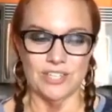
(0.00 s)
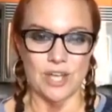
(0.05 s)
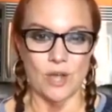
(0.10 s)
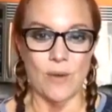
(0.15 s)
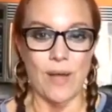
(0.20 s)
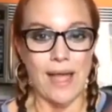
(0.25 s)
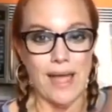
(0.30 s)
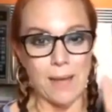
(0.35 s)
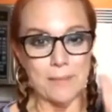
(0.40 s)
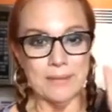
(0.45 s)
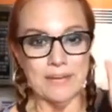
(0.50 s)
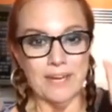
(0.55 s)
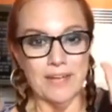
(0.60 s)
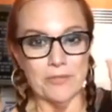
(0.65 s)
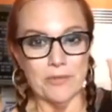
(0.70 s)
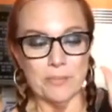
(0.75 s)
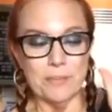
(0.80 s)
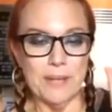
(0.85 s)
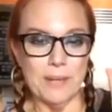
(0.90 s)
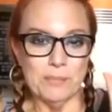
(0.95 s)
So how
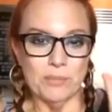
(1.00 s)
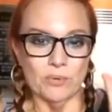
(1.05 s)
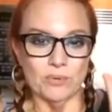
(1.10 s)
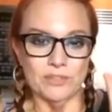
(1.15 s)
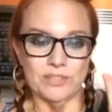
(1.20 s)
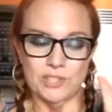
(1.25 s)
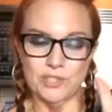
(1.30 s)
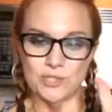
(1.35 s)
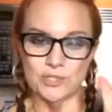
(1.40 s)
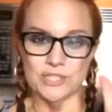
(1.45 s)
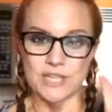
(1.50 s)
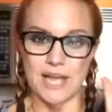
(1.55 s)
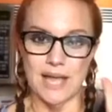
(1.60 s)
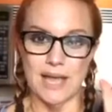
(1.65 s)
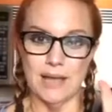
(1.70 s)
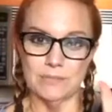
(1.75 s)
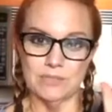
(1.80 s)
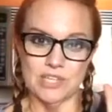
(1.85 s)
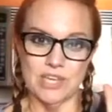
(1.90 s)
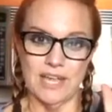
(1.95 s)
many other people did your
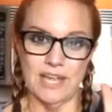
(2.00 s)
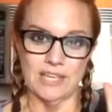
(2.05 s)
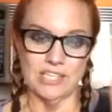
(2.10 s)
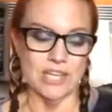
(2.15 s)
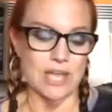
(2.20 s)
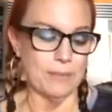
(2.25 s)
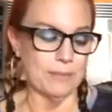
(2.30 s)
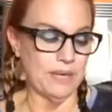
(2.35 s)
time change?